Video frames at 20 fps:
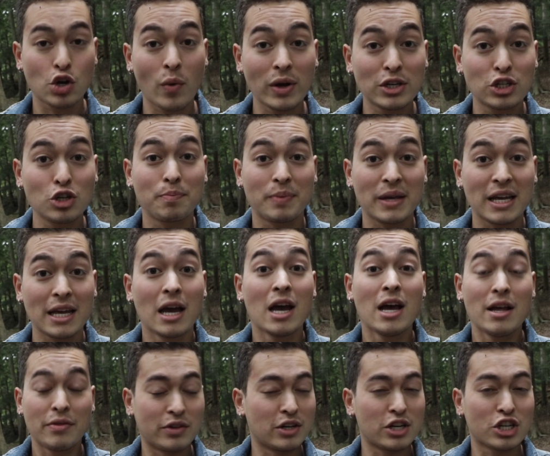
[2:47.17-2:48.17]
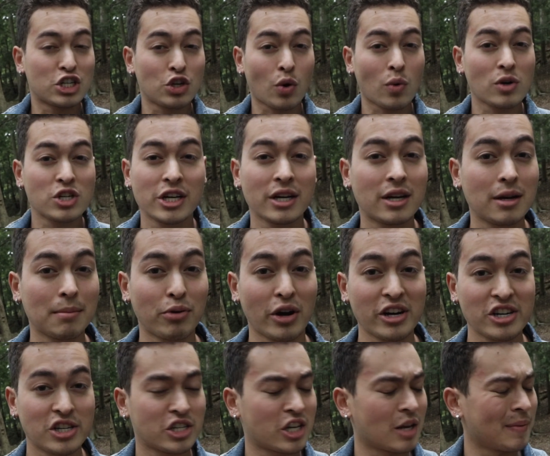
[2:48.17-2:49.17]
going to be, the distortion and
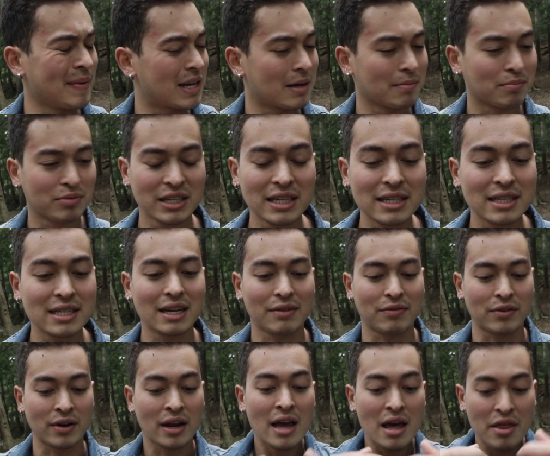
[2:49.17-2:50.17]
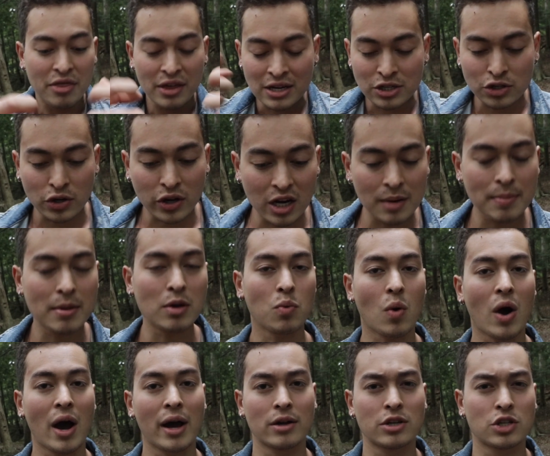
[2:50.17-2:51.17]
compression is going to be completely different. Things are going to be
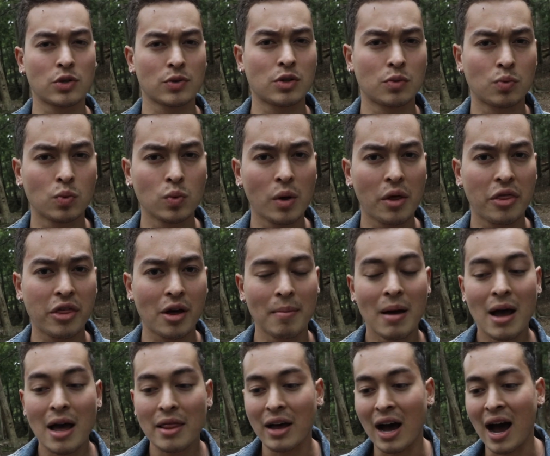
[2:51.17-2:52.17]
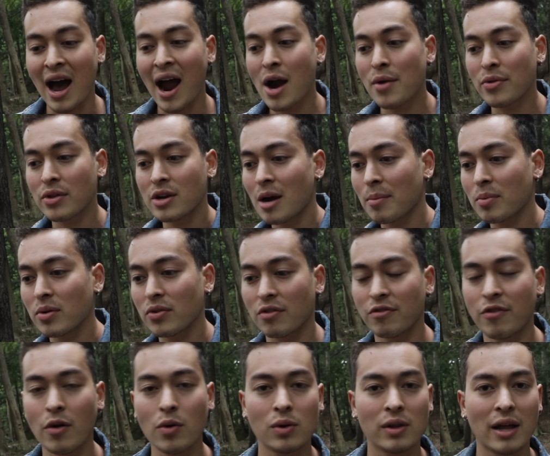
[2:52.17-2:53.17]
wider. So as a rule of thumb, the higher the number of the
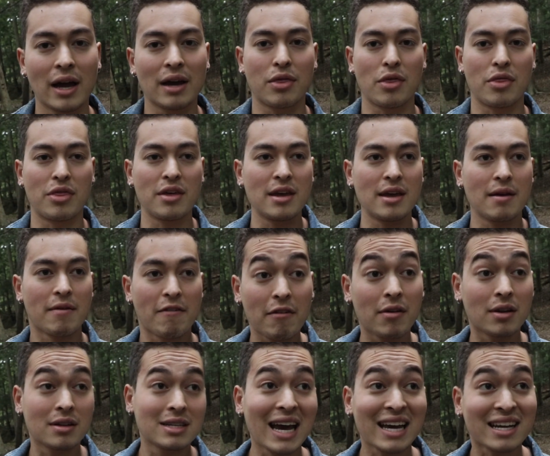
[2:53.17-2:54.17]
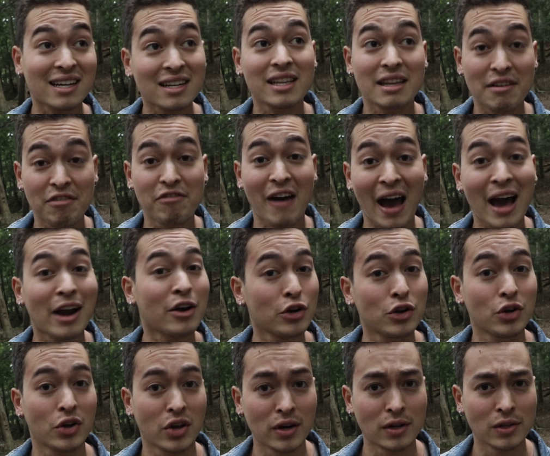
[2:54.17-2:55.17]
focal length, the technically fatter
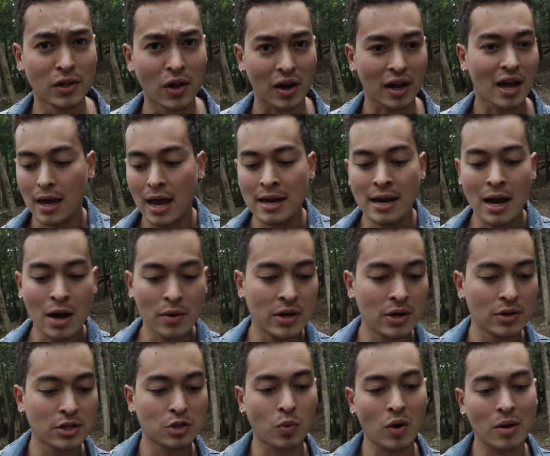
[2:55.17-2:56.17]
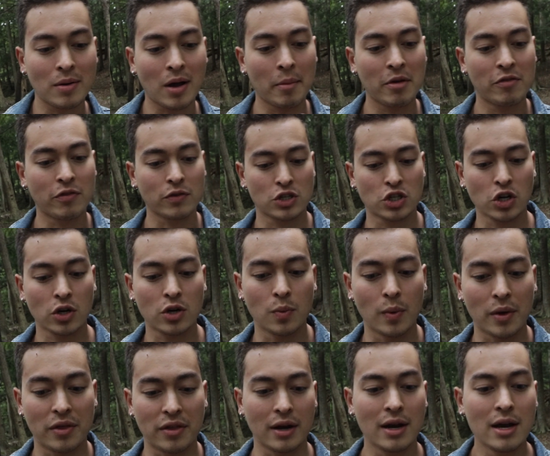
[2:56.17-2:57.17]
you're going to look. And now here's where I'm coming full circle
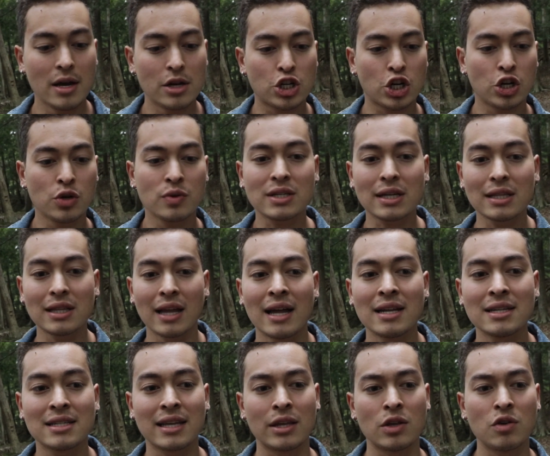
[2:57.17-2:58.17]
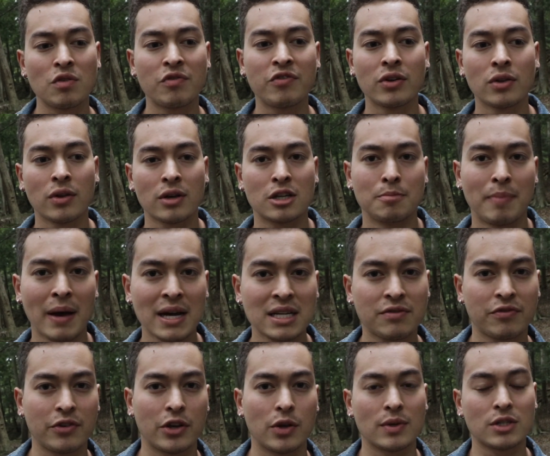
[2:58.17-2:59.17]
with it. Choose a lens that you feel looks best
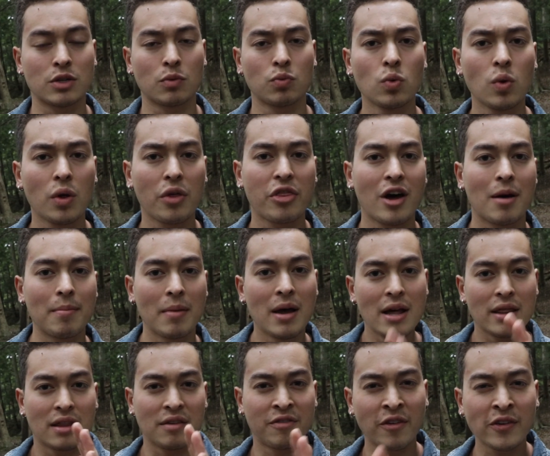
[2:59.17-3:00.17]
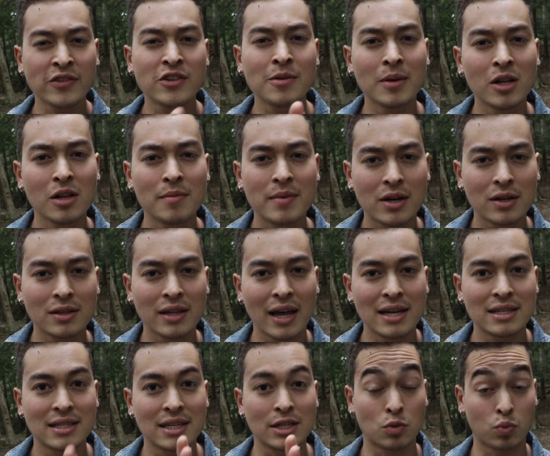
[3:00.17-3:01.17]
for you. As a rule of thumb, the 50 millimeter
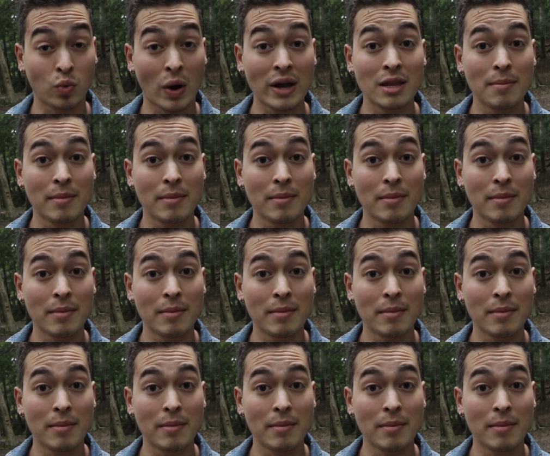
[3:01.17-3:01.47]
lens is right in